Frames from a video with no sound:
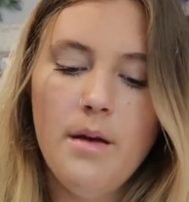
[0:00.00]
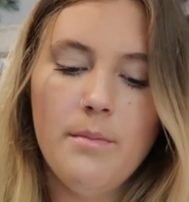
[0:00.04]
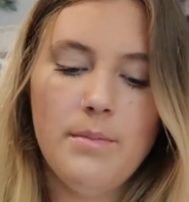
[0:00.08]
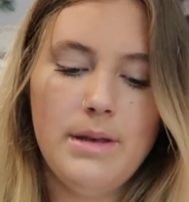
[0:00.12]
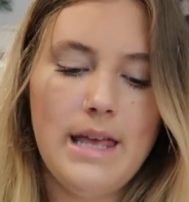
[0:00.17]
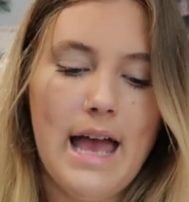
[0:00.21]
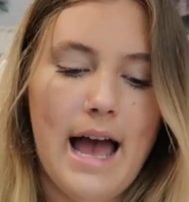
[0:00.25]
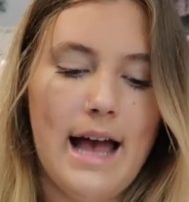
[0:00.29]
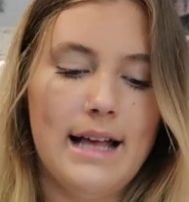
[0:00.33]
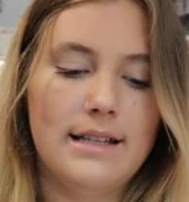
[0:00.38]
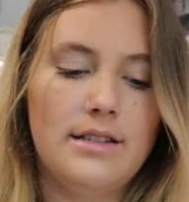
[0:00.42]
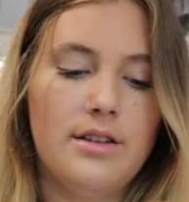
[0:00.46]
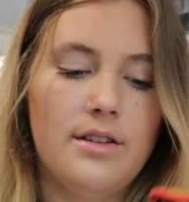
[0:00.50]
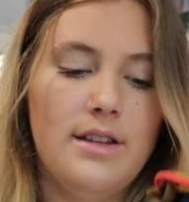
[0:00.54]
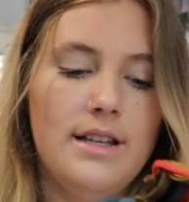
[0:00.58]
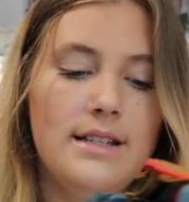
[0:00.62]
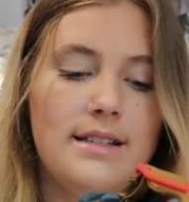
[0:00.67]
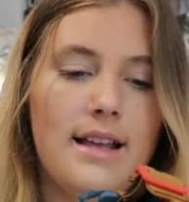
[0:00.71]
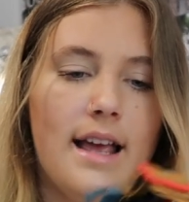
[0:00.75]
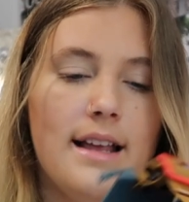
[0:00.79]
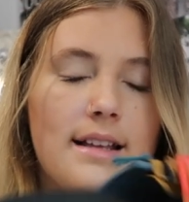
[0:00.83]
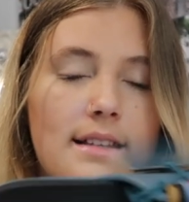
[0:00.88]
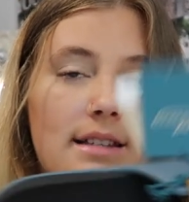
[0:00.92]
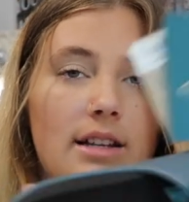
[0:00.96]
But yeah, so
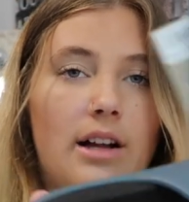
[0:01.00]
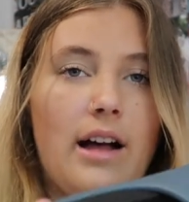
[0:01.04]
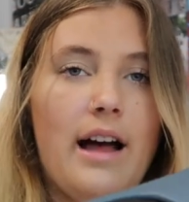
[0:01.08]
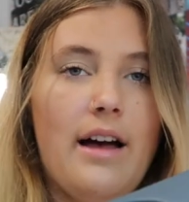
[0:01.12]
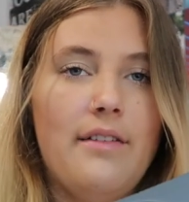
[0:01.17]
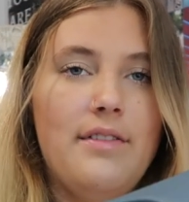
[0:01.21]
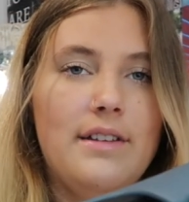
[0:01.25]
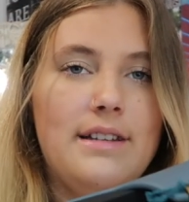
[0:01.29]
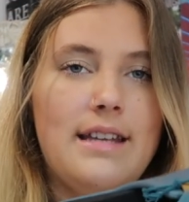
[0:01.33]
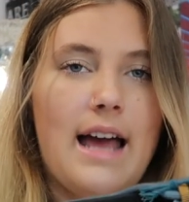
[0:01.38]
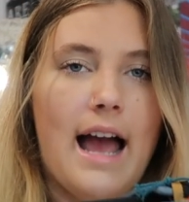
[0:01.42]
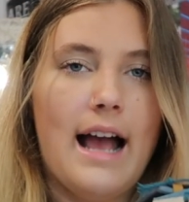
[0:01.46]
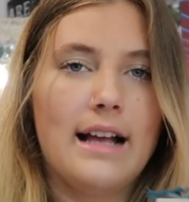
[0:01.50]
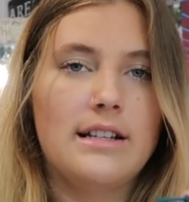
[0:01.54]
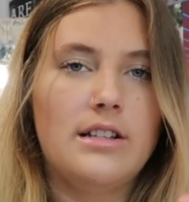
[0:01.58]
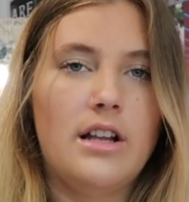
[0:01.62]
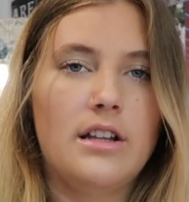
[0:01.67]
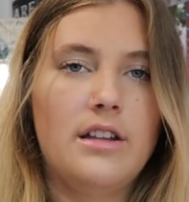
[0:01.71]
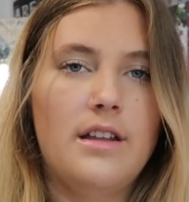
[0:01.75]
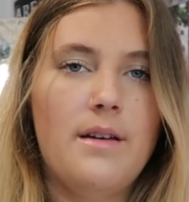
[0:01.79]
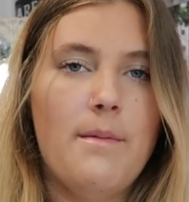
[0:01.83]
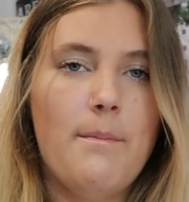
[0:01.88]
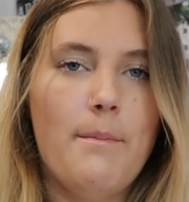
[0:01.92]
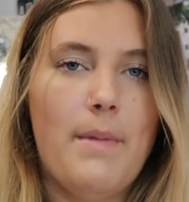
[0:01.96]
these like still have the tags
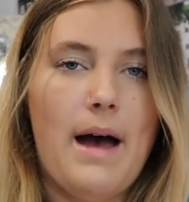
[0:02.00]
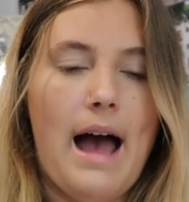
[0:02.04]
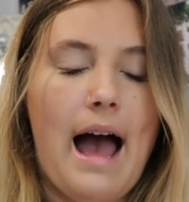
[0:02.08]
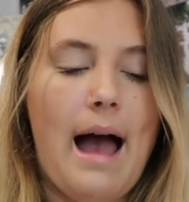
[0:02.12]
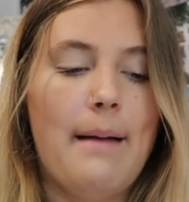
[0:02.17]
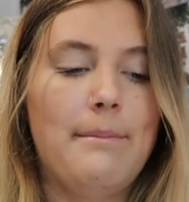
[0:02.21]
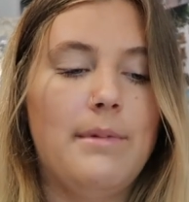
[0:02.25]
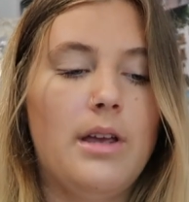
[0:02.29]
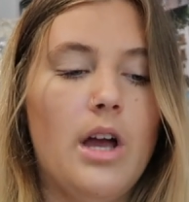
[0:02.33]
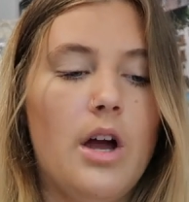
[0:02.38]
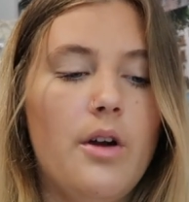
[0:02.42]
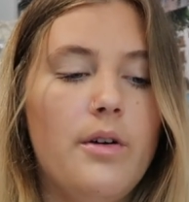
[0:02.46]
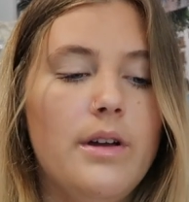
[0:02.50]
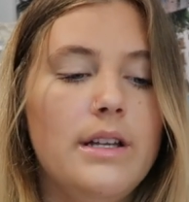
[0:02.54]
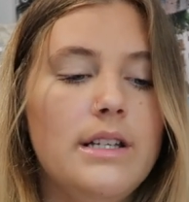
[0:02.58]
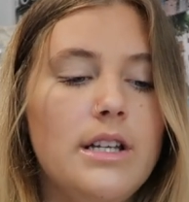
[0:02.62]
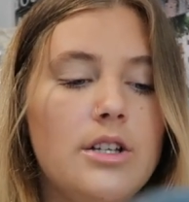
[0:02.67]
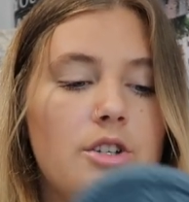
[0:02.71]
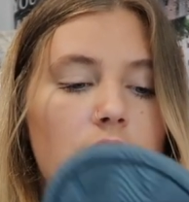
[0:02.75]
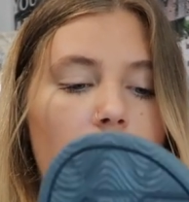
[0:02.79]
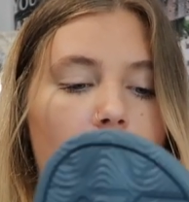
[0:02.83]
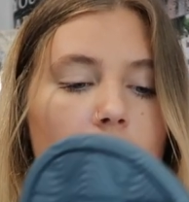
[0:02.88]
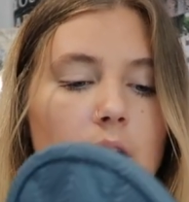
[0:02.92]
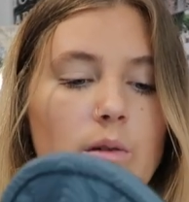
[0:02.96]
on them, but I'm going
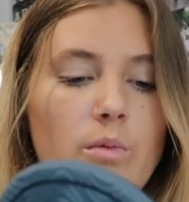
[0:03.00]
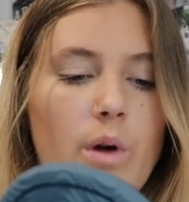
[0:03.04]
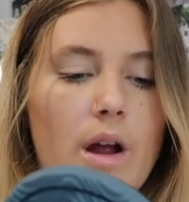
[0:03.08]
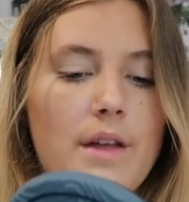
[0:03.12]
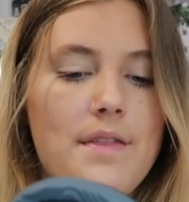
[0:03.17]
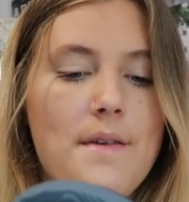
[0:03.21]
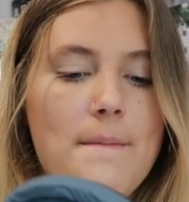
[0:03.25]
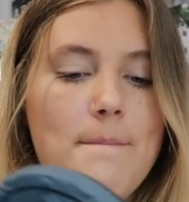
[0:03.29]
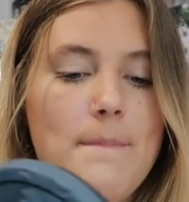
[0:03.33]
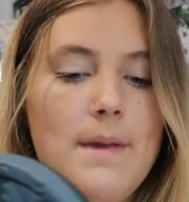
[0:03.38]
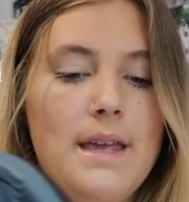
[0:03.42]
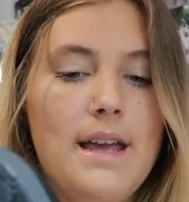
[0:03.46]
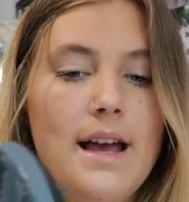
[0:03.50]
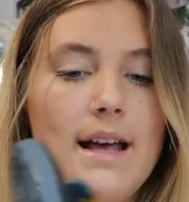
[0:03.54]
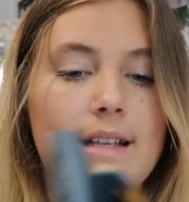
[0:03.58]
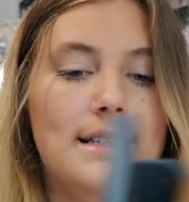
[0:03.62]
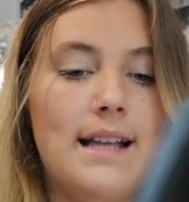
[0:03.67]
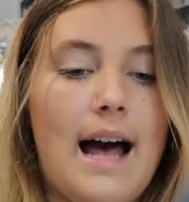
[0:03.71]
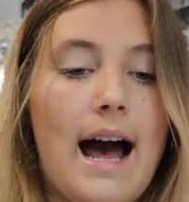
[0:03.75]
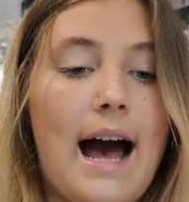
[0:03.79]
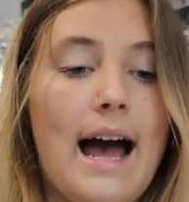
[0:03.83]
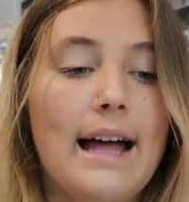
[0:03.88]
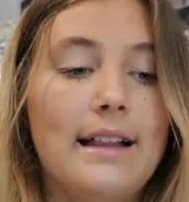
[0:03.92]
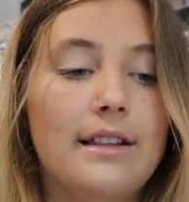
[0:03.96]
to try and wear them because
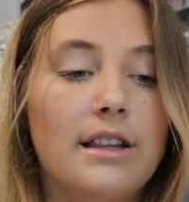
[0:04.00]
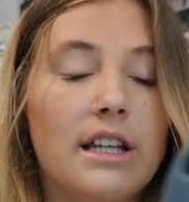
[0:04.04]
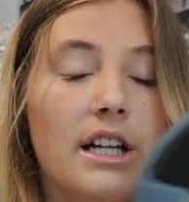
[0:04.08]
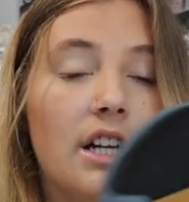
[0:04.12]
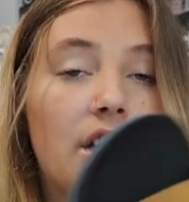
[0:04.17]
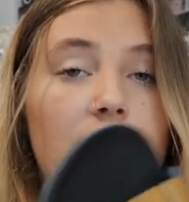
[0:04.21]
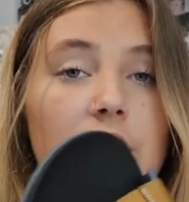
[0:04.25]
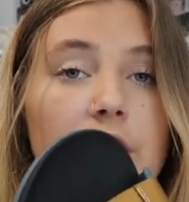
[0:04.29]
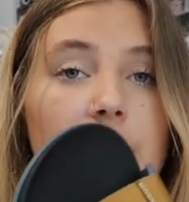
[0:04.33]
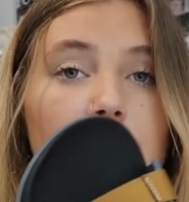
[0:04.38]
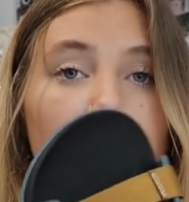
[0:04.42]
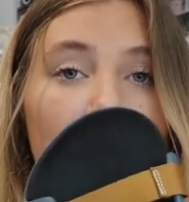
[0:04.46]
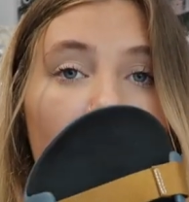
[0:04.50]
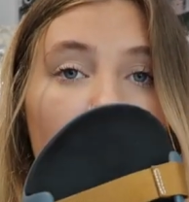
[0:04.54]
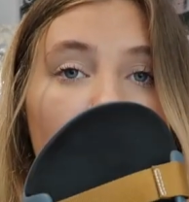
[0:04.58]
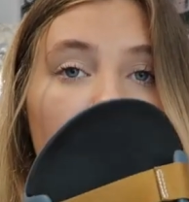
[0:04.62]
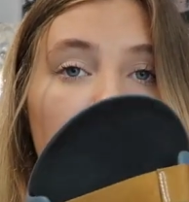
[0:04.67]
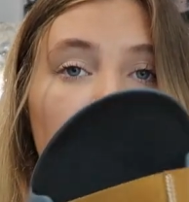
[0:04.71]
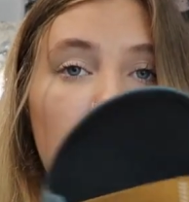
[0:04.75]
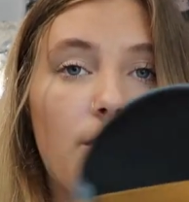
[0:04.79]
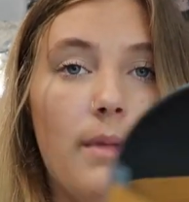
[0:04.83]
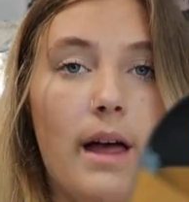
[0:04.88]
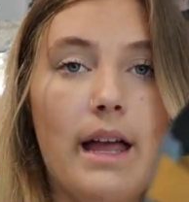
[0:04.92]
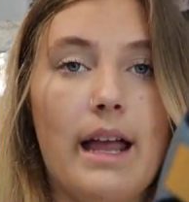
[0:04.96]
I literally love
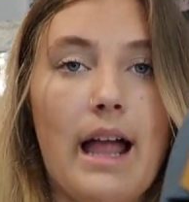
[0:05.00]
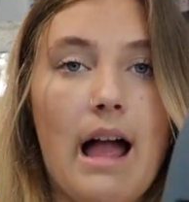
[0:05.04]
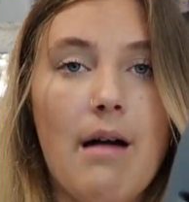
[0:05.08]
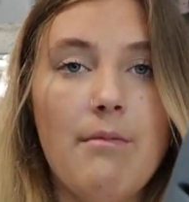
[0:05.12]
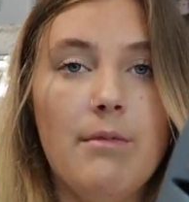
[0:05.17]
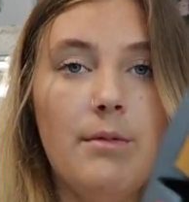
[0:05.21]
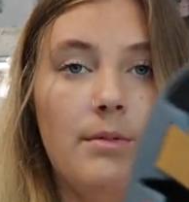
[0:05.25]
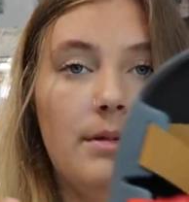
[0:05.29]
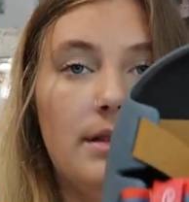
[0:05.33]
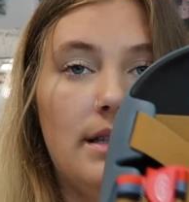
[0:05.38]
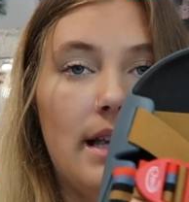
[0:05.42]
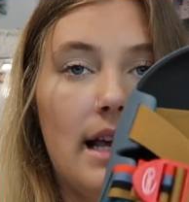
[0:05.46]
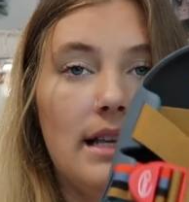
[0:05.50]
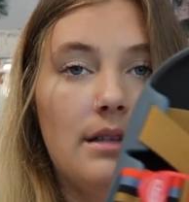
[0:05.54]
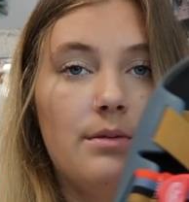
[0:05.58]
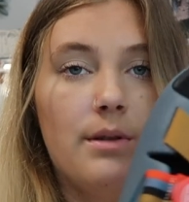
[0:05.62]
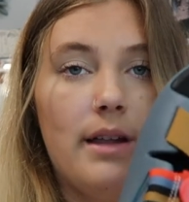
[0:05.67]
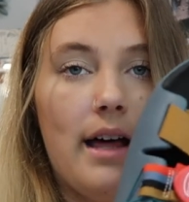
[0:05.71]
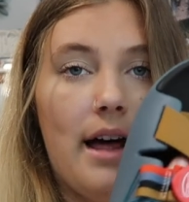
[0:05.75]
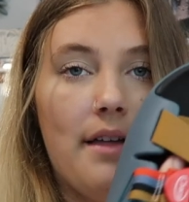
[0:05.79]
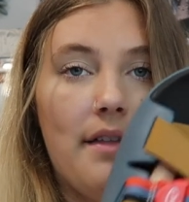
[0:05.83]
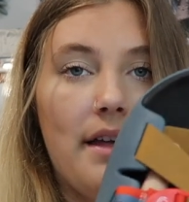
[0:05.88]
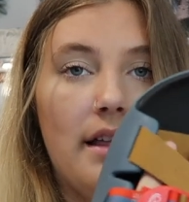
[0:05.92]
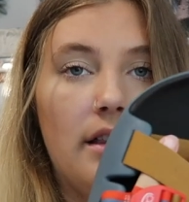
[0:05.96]
them. Like, I'm obsessed
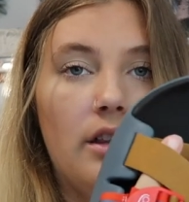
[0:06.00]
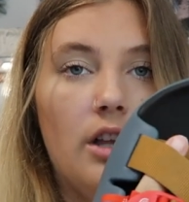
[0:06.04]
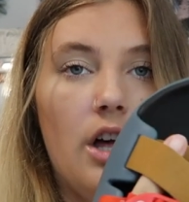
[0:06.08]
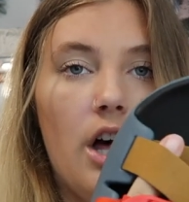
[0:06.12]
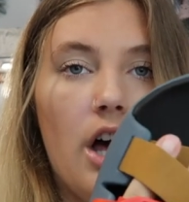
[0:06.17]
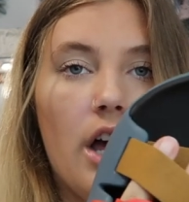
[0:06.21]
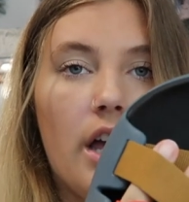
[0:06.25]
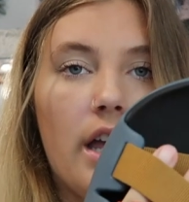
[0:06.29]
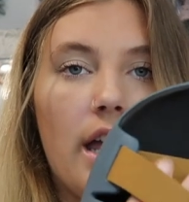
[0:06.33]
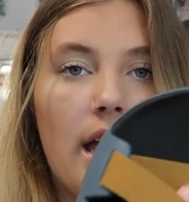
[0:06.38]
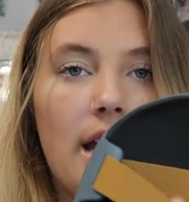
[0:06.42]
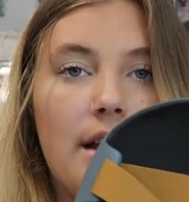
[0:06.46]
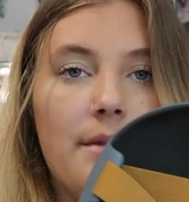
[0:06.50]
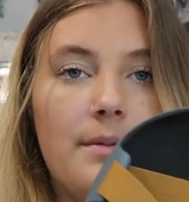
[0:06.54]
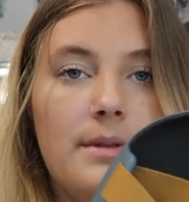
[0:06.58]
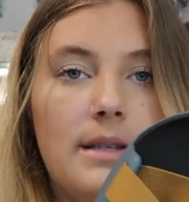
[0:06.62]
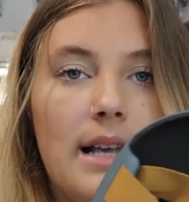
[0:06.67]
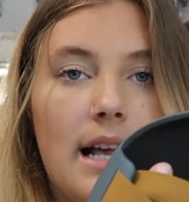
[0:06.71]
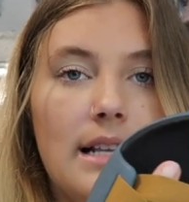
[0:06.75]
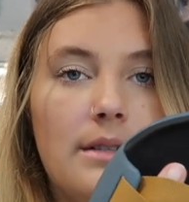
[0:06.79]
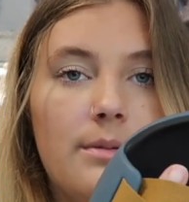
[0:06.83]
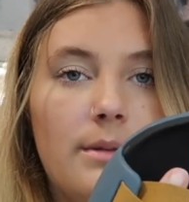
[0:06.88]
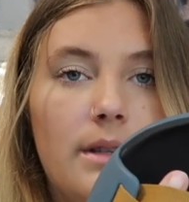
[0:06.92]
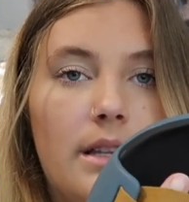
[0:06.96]
with how they look and
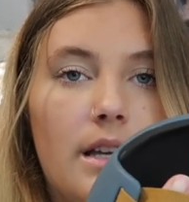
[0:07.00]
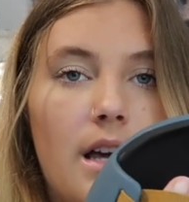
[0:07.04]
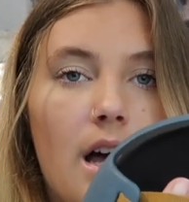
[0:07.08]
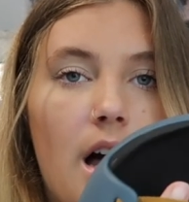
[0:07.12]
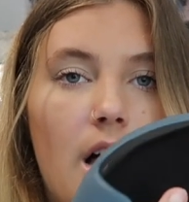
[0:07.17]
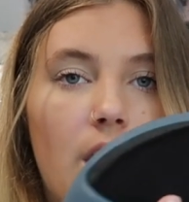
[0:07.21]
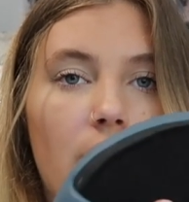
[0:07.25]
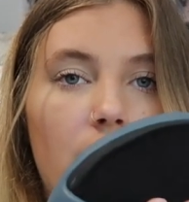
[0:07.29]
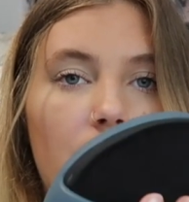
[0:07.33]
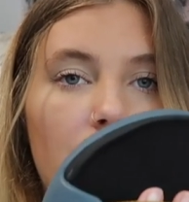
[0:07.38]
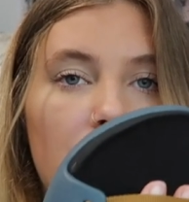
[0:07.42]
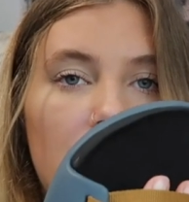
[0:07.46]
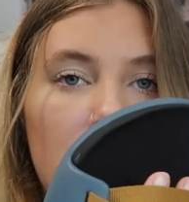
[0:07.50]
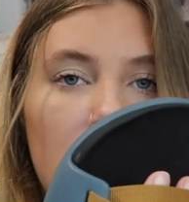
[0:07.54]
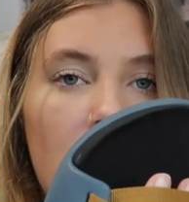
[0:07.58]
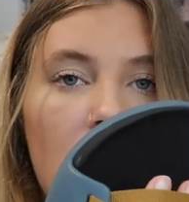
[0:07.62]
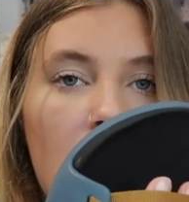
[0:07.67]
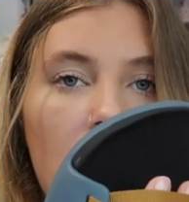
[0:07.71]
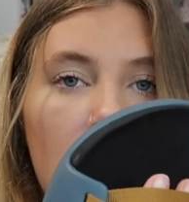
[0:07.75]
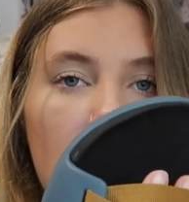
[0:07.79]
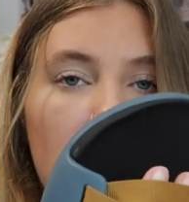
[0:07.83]
obsessed with the colors.